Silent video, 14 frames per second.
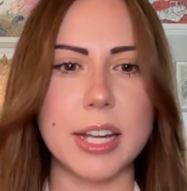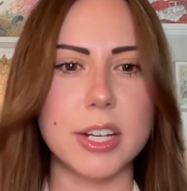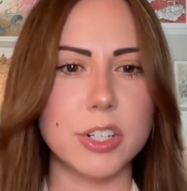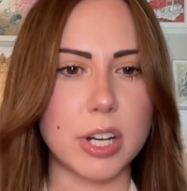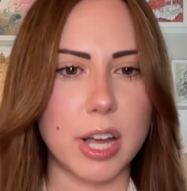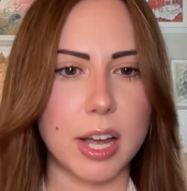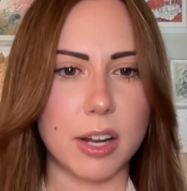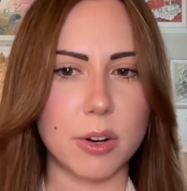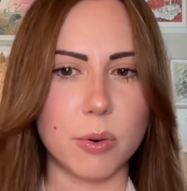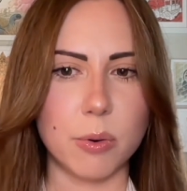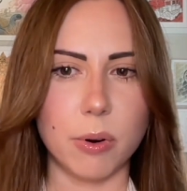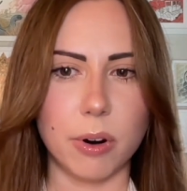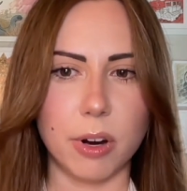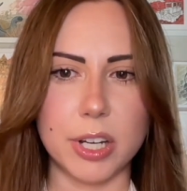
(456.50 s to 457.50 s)
hijack
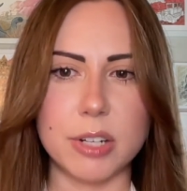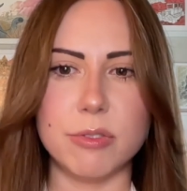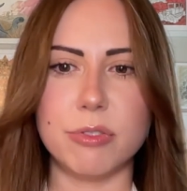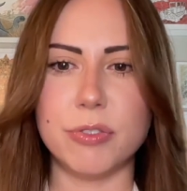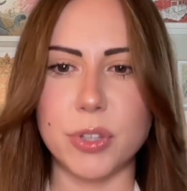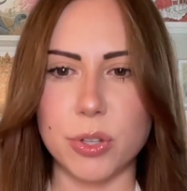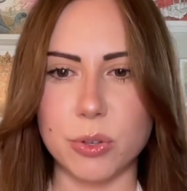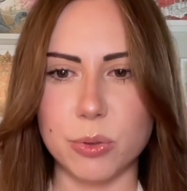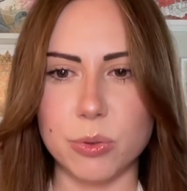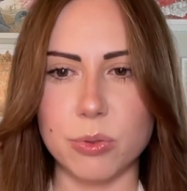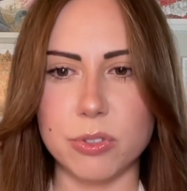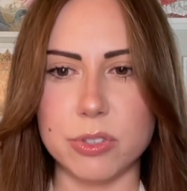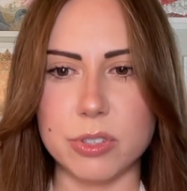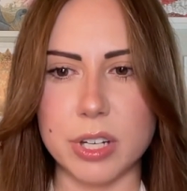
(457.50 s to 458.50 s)
or
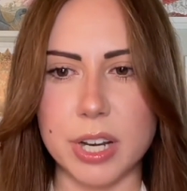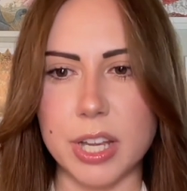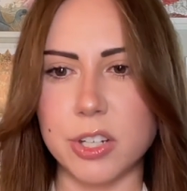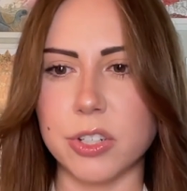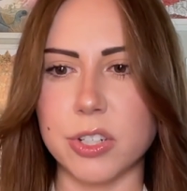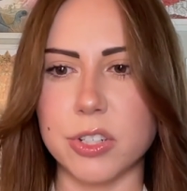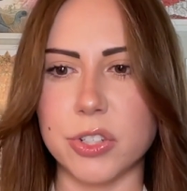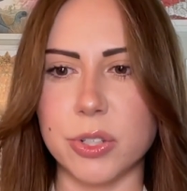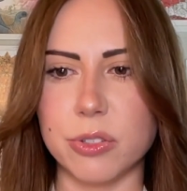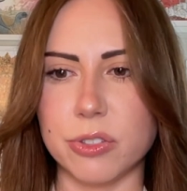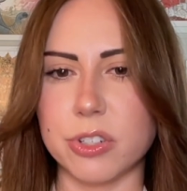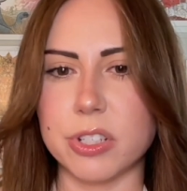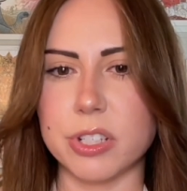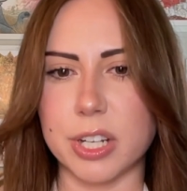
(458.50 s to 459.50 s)
confuse an agent's
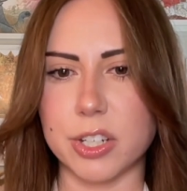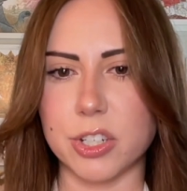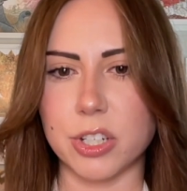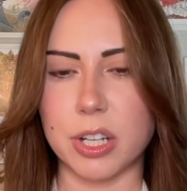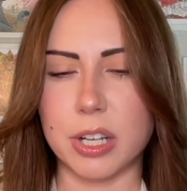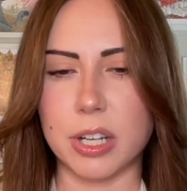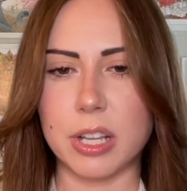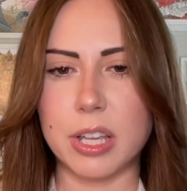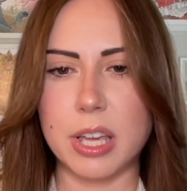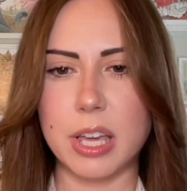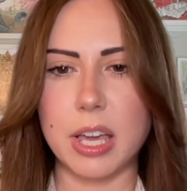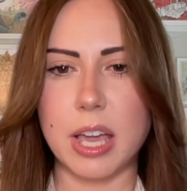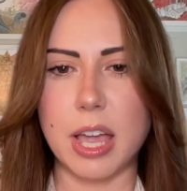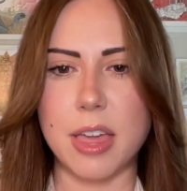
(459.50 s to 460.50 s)
user session?
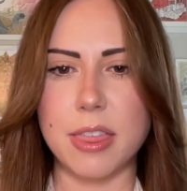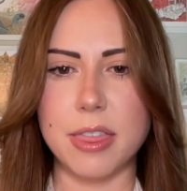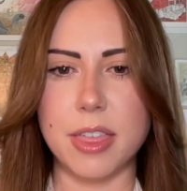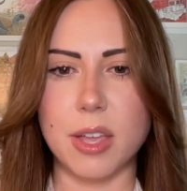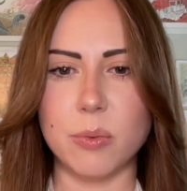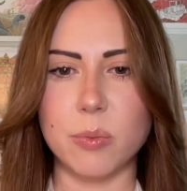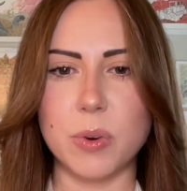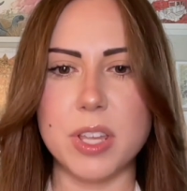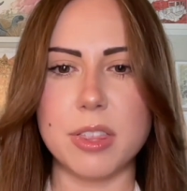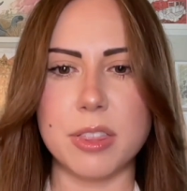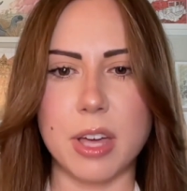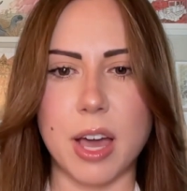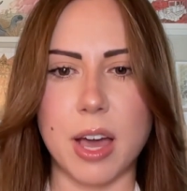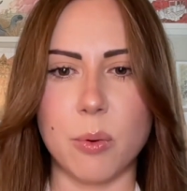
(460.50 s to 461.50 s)
And then
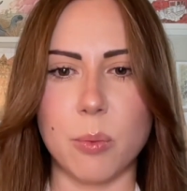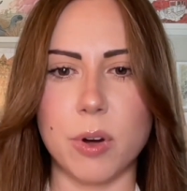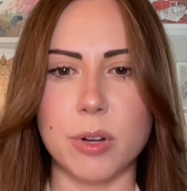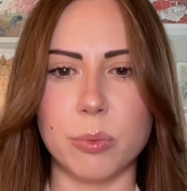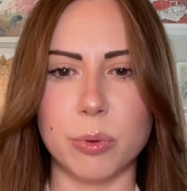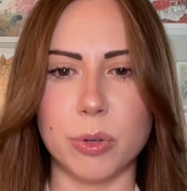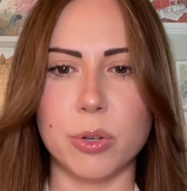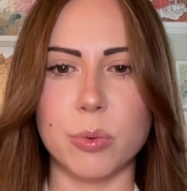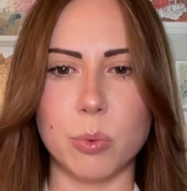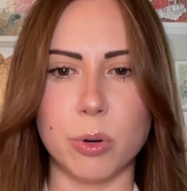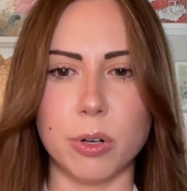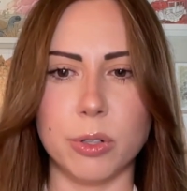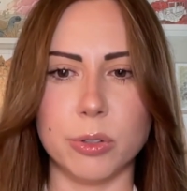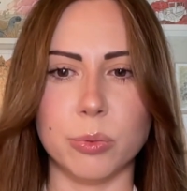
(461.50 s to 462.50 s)
with that, what real
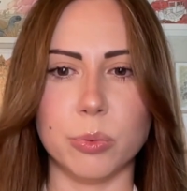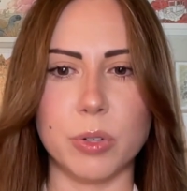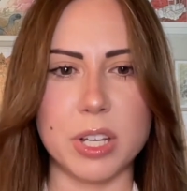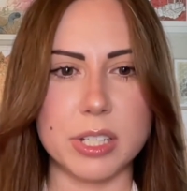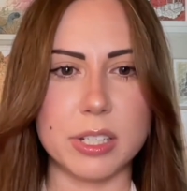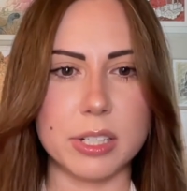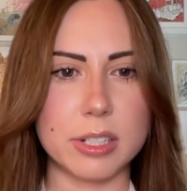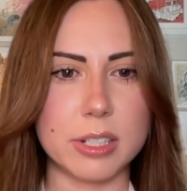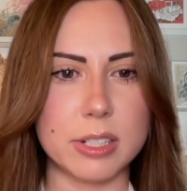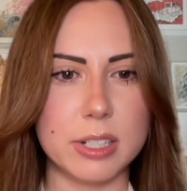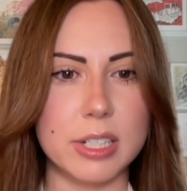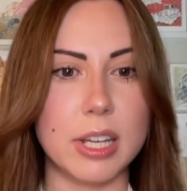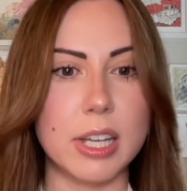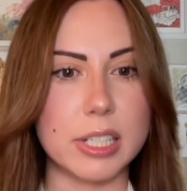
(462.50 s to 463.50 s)
world
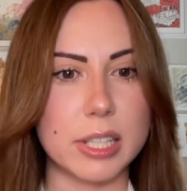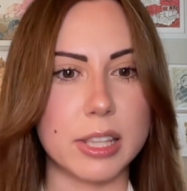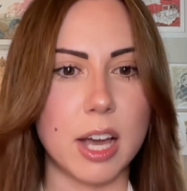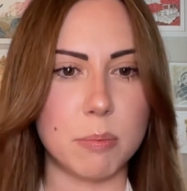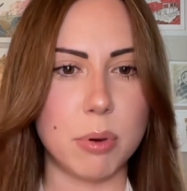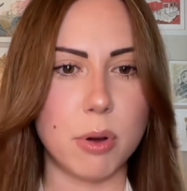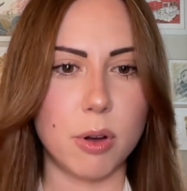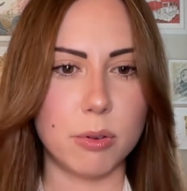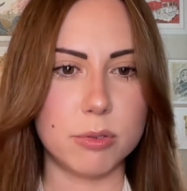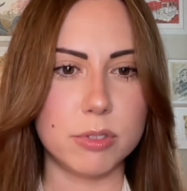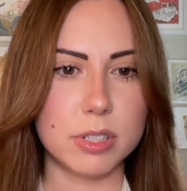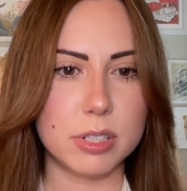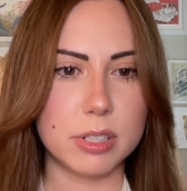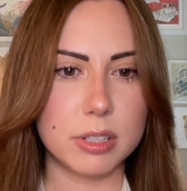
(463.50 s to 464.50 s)
risks does that
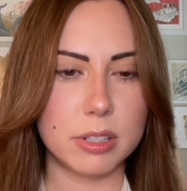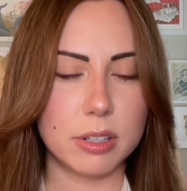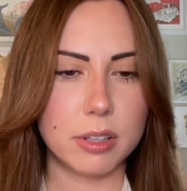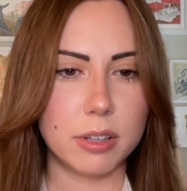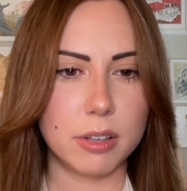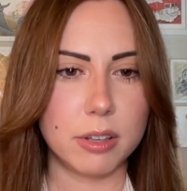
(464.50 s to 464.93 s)
pose?